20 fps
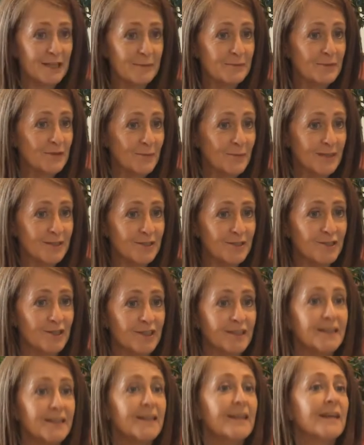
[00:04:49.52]
types of
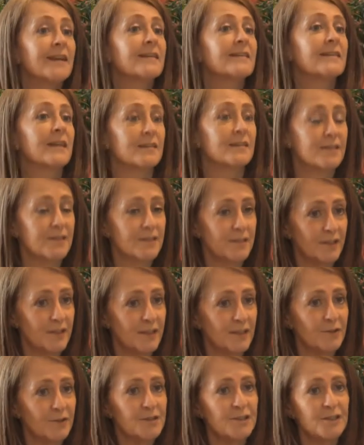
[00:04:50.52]
messaging, that's
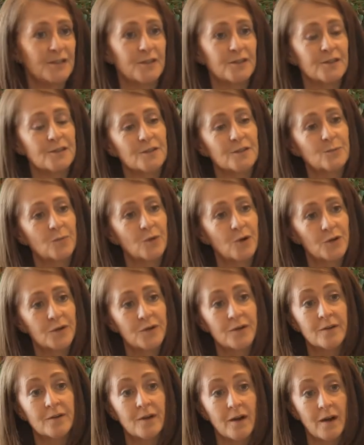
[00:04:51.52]
certainly going to, to
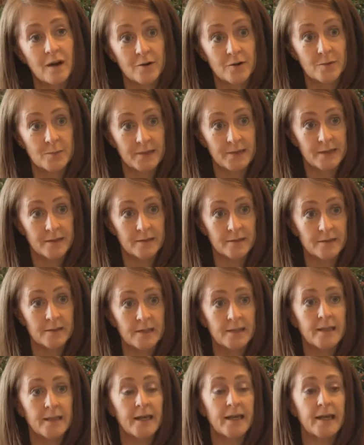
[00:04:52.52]
broaden our appeal
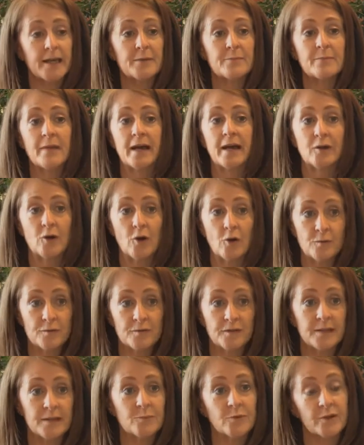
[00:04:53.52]
um, and
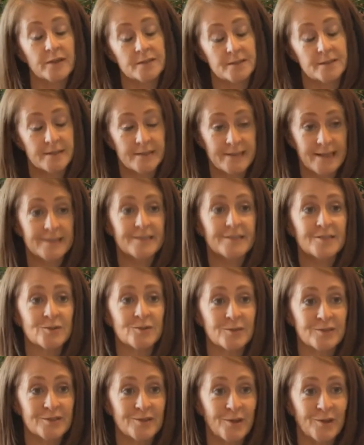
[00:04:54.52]
hopefully bring success
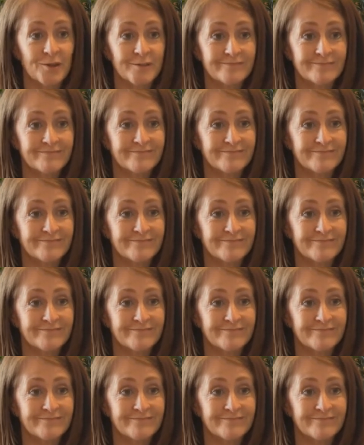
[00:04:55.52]
to us all.